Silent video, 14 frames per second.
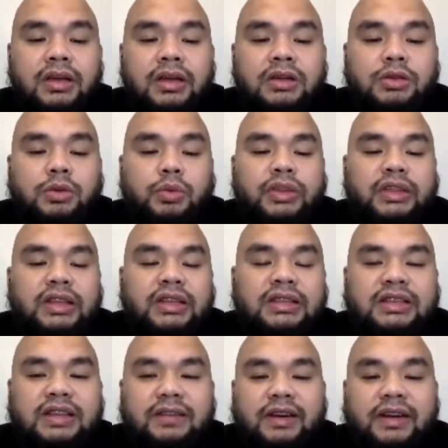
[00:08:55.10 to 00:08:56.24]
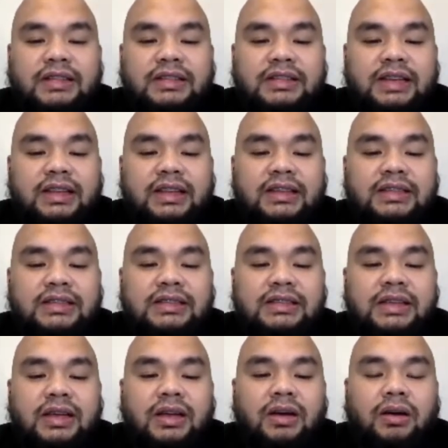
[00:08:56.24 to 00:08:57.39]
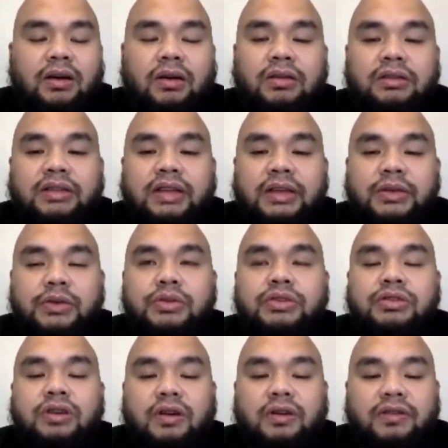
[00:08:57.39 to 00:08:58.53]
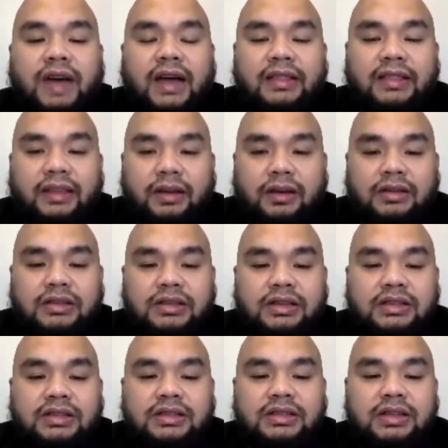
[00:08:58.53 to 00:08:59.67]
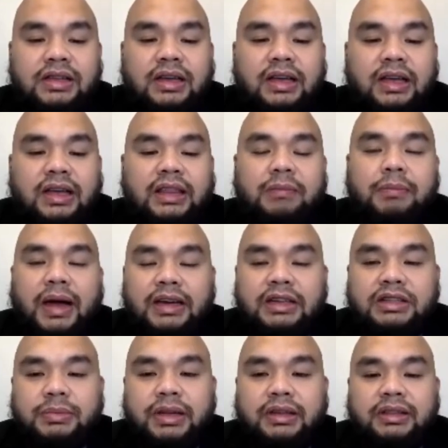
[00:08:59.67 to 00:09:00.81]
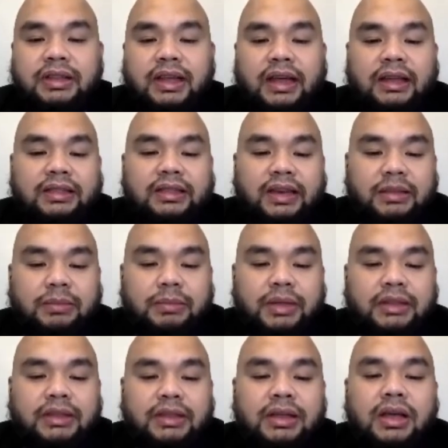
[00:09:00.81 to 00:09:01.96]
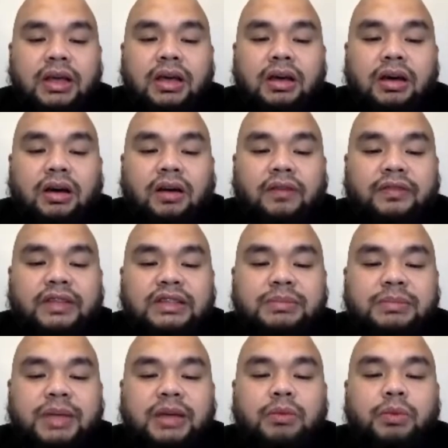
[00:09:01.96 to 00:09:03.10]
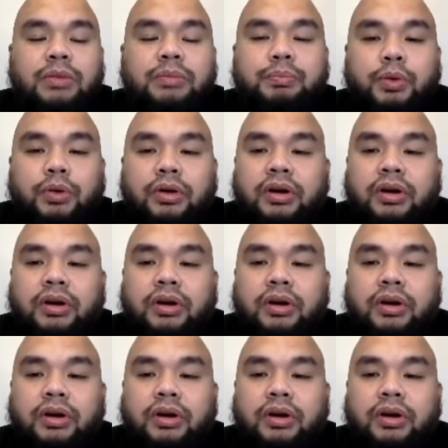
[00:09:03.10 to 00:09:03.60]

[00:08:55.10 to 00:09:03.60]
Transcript: So we did several studies on the use of antioxidants in the management and treatment of these men with poor